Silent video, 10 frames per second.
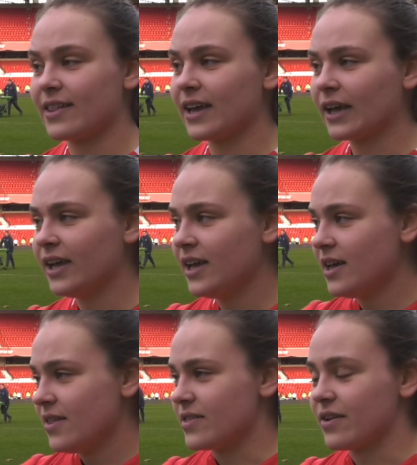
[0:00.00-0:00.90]
I think
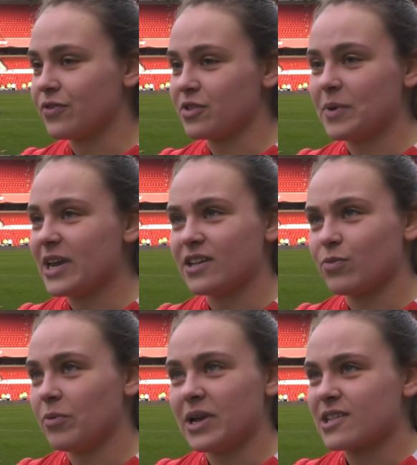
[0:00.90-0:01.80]
the difference being is
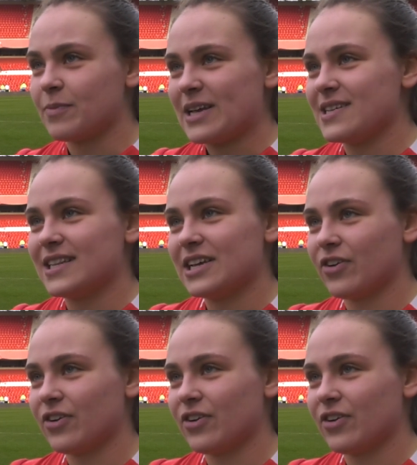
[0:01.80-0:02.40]
what we expected.